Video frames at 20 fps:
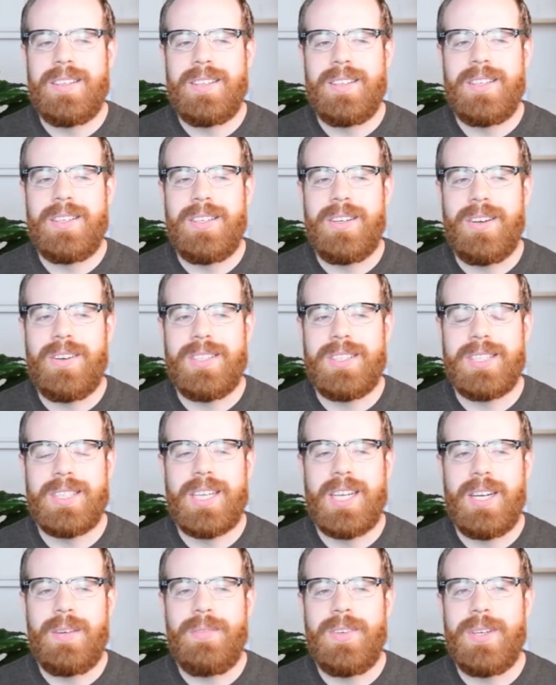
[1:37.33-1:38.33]
you know, is it
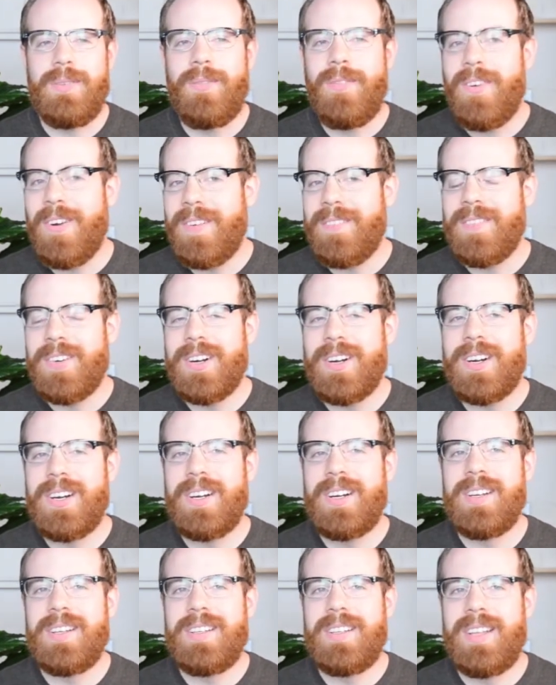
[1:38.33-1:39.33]
going to be
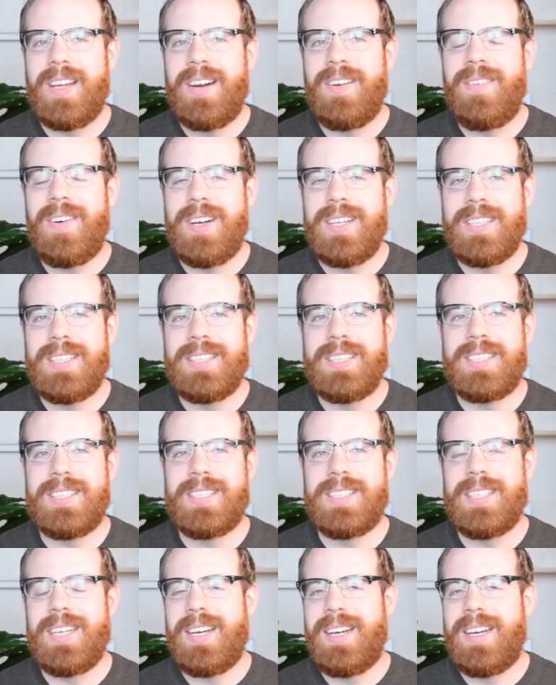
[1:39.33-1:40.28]
warmer than it was